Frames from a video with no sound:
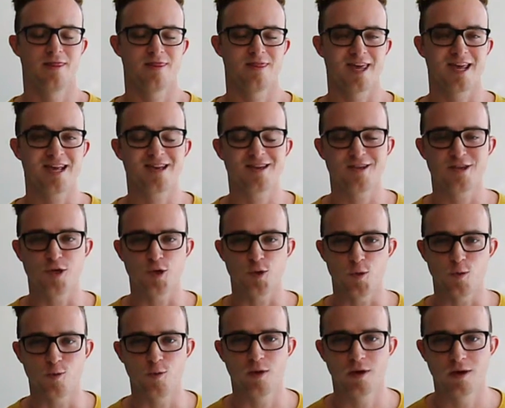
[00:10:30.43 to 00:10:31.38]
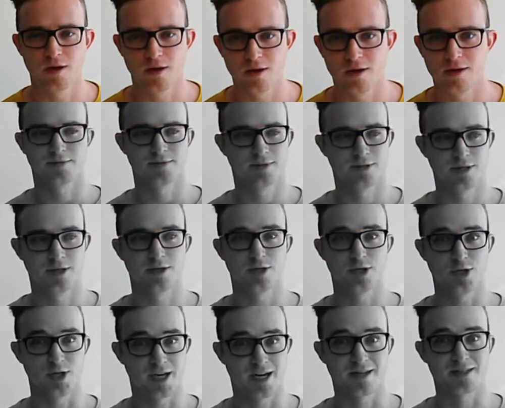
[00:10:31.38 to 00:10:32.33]
thank you.
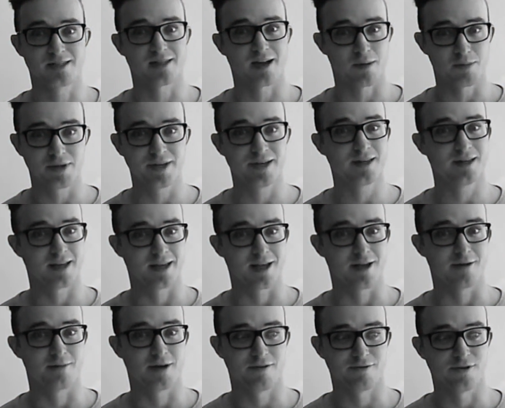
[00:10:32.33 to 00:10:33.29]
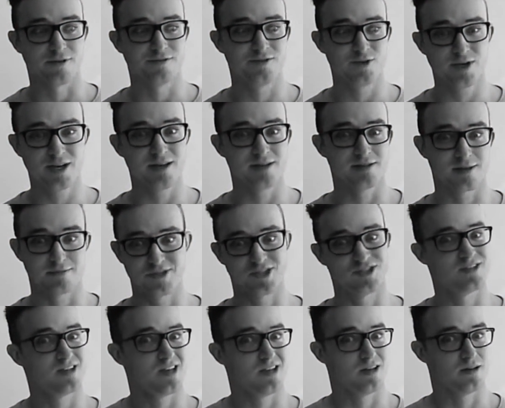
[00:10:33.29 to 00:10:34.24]
You gotta stop playing that game after a few days, I'm
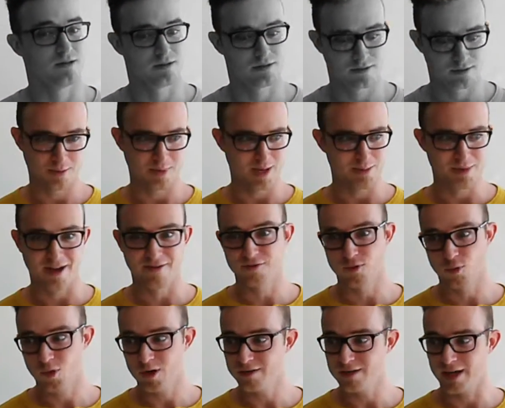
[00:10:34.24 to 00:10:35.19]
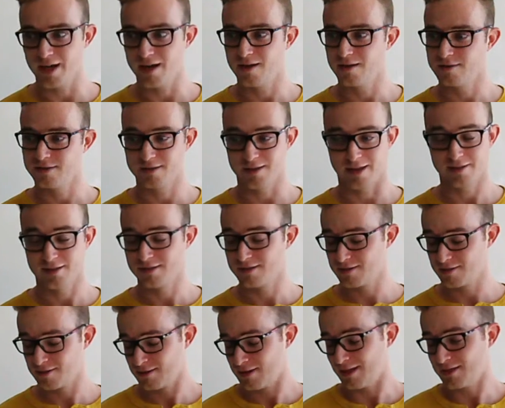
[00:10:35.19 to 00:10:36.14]
just saying. Maybe after one day.
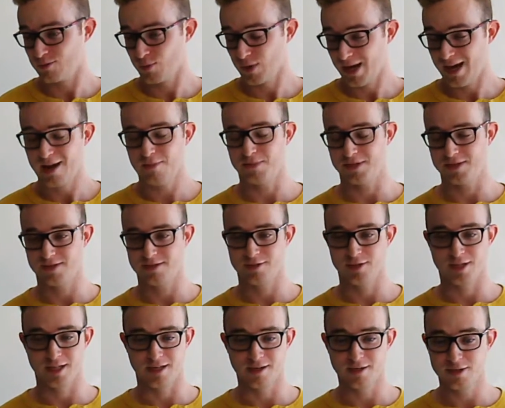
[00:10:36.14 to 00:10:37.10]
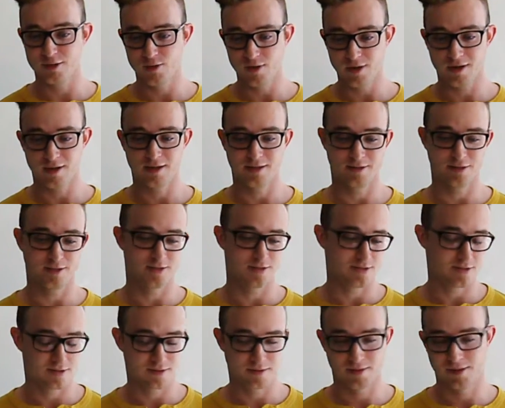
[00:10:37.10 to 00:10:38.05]
That's what happens. You get into it and
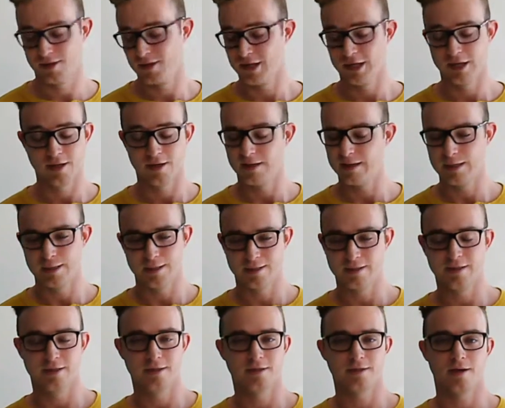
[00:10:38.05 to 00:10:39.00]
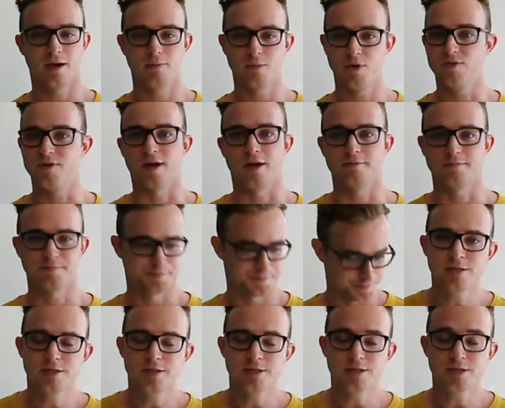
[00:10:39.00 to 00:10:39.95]
it's moving
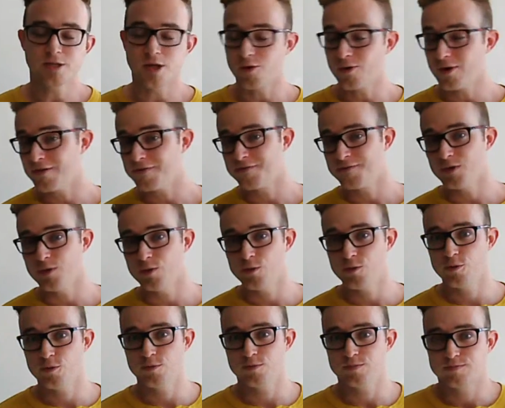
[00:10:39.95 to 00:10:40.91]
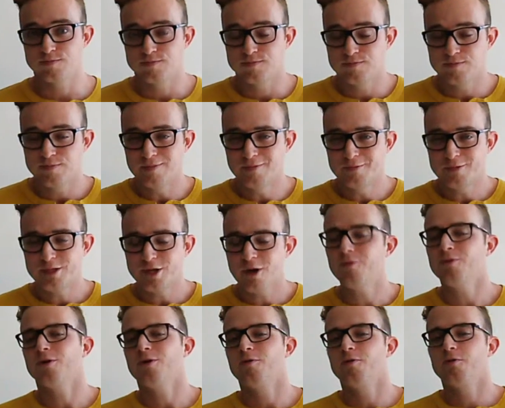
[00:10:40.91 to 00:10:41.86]
on. So if you
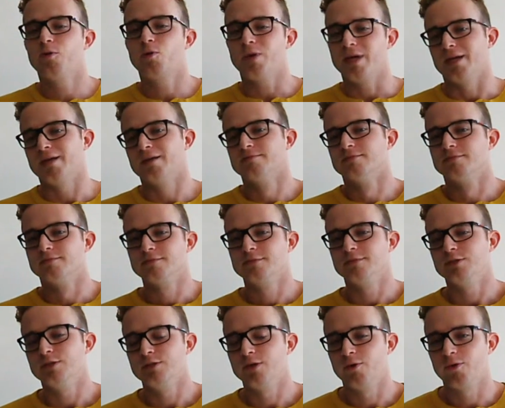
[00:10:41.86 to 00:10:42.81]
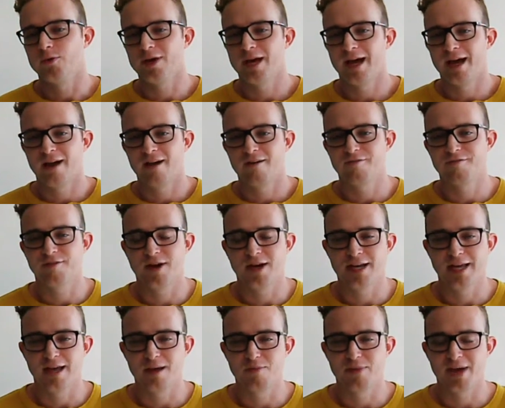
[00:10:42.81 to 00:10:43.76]
don't own a Wii, you don't have a
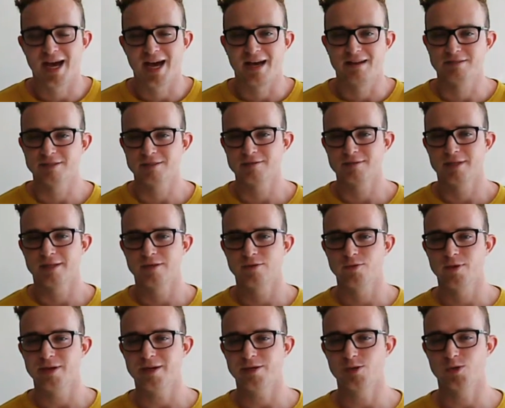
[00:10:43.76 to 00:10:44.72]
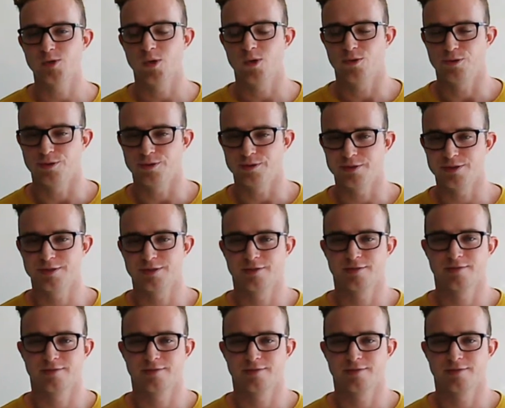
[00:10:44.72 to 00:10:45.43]
gamepad and 3 controllers,